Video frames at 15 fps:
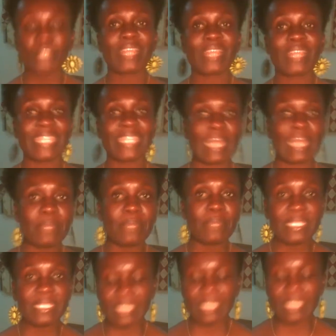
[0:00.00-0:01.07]
the
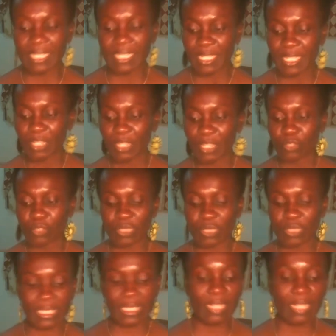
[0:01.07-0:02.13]
ability to
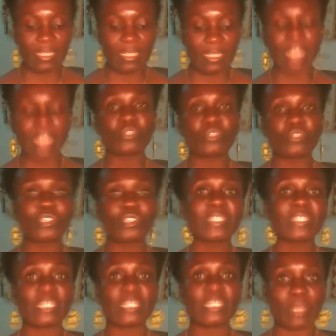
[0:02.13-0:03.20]
sell and recruit
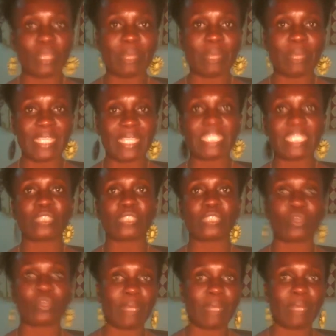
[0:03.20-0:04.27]
network marketers en
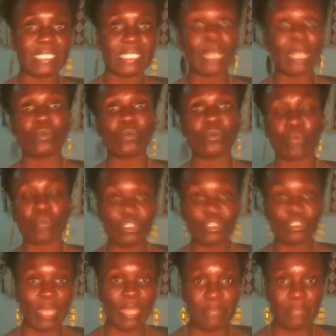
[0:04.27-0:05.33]
masse. Now, what do I
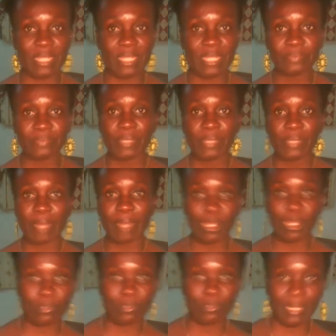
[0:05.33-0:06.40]
mean by
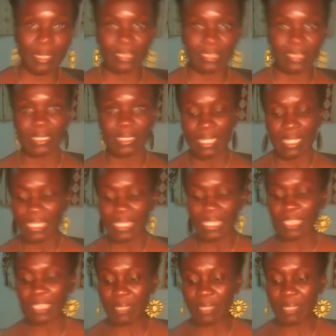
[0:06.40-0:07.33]
en masse? This means